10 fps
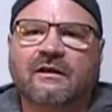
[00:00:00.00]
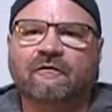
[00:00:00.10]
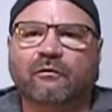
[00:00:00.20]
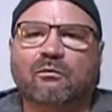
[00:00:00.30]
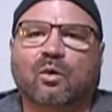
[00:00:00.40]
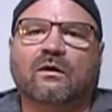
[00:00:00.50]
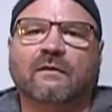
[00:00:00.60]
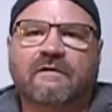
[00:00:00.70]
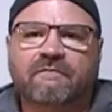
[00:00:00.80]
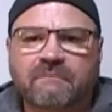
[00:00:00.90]
for
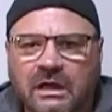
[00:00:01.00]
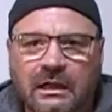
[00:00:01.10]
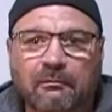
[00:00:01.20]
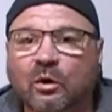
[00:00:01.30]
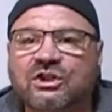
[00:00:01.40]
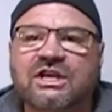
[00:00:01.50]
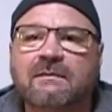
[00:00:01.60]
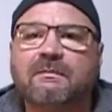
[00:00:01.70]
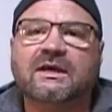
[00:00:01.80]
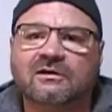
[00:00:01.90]
more
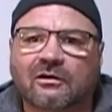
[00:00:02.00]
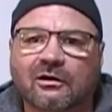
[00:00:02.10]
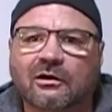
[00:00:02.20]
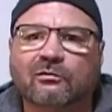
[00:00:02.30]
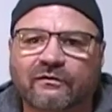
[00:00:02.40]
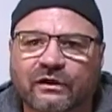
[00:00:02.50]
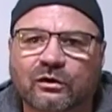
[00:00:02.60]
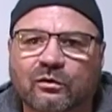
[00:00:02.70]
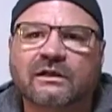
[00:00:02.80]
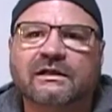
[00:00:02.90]
cheap guitar
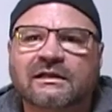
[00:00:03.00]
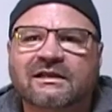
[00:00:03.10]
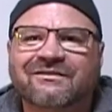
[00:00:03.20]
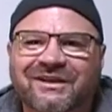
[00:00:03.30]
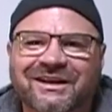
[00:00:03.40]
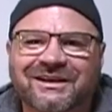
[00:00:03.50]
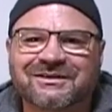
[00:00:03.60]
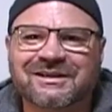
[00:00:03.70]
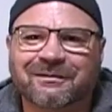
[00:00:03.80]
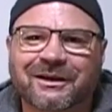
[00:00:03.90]
review
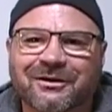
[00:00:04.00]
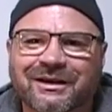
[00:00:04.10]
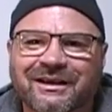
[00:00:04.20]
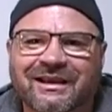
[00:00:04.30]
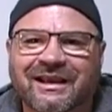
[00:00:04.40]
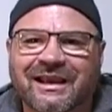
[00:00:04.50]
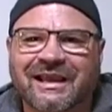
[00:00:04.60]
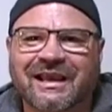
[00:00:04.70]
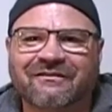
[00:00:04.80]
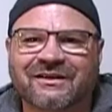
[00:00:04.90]
videos. I'm Cody.
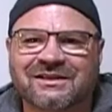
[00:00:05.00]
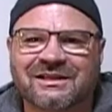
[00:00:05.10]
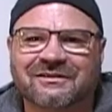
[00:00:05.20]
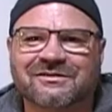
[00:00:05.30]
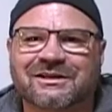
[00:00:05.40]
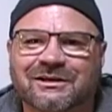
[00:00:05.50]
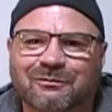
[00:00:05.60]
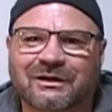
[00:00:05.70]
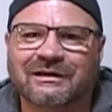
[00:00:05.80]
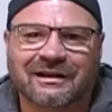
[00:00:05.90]
Have yourselves a good
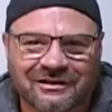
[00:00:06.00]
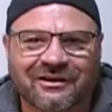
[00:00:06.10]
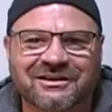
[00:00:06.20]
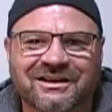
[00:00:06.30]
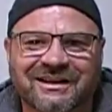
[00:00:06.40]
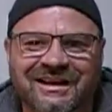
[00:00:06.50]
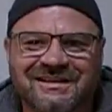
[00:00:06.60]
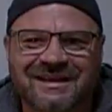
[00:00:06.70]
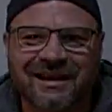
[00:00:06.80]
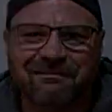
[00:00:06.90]
one. I'll talk to you
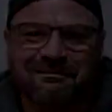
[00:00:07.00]
next time.